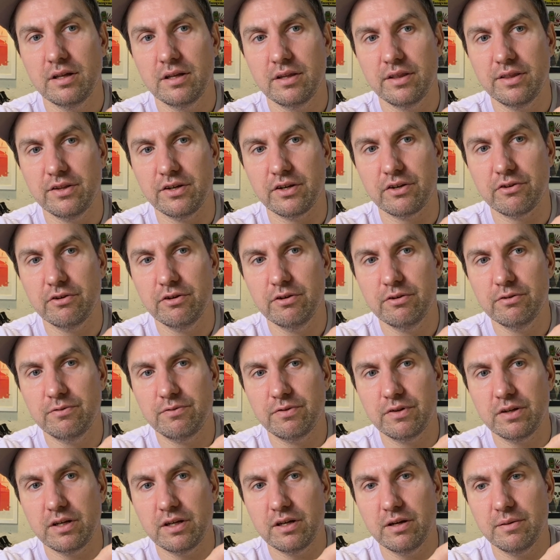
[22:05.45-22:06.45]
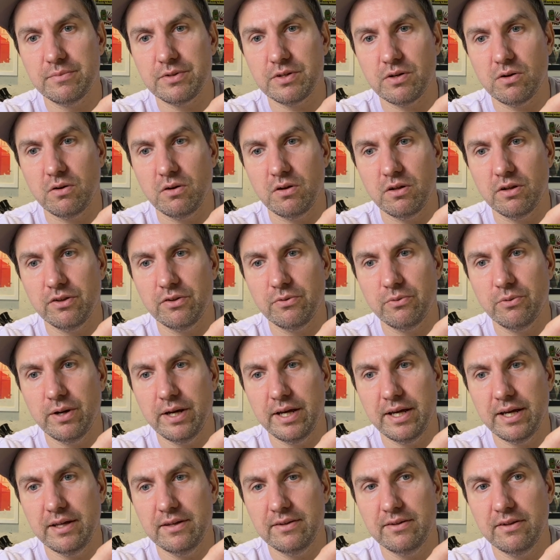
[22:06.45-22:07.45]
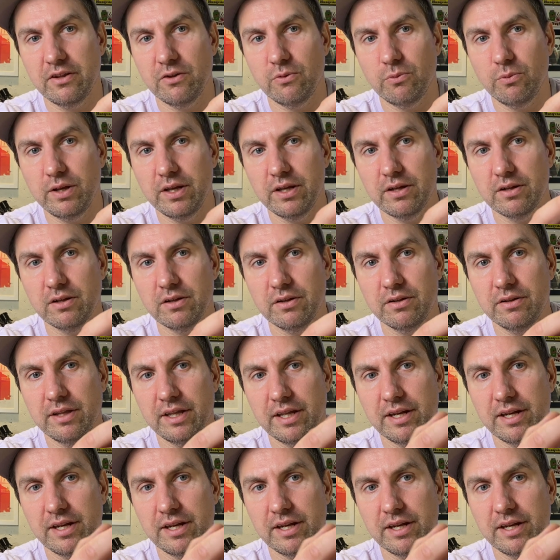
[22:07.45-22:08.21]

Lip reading: the groove comes all the way to the wheel